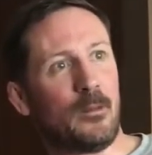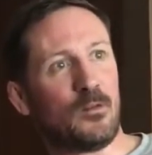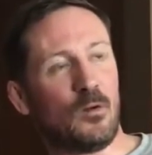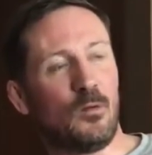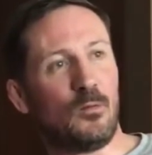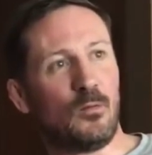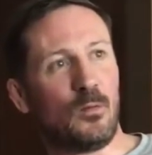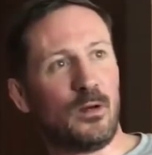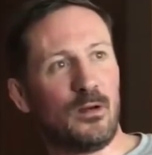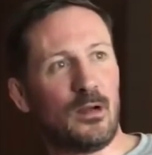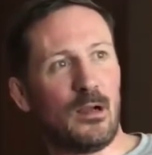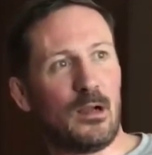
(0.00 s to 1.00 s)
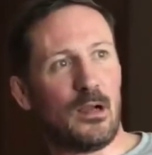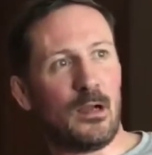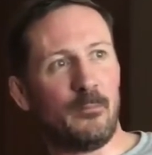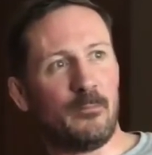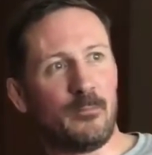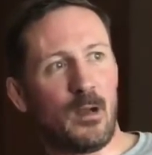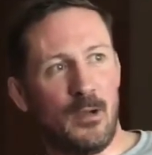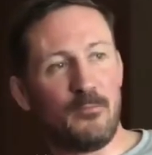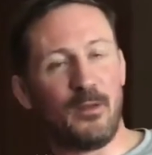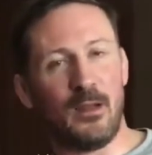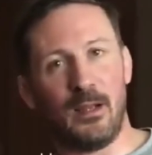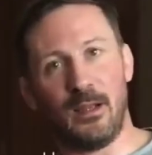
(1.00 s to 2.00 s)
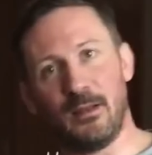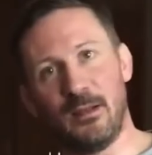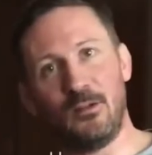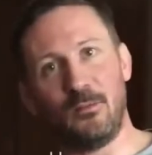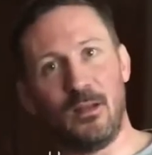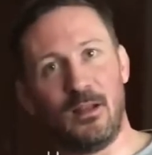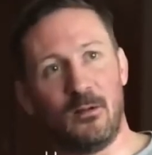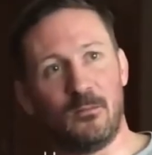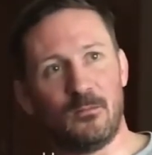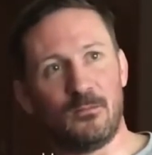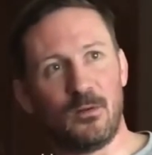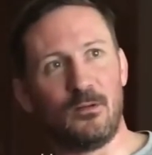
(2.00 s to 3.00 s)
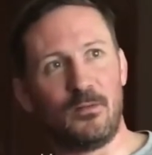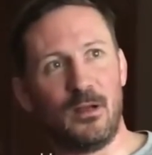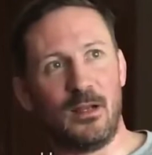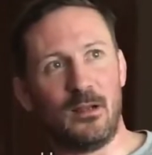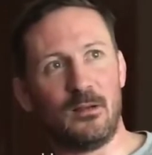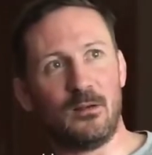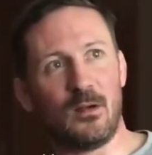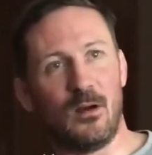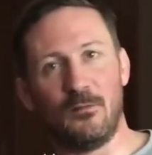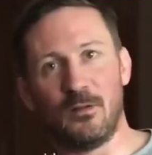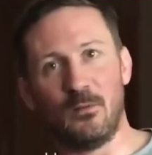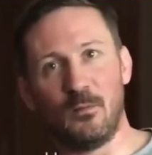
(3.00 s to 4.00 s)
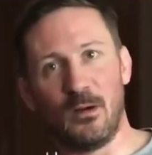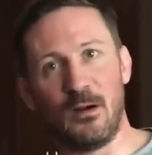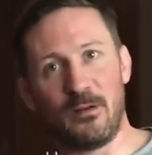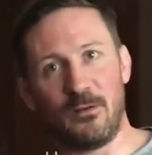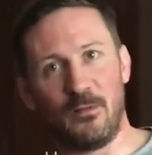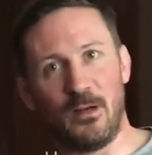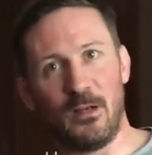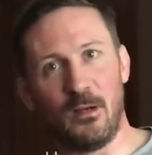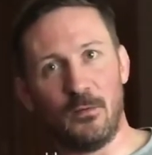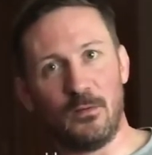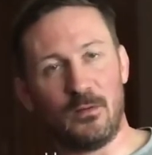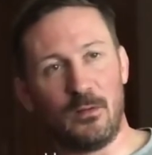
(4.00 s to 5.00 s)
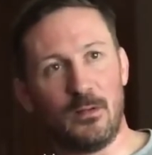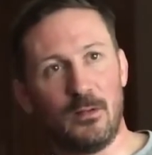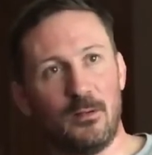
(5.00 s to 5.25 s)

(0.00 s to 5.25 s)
So I'm feeling, and he's feeling, and we're feeling confident wherever the fight goes.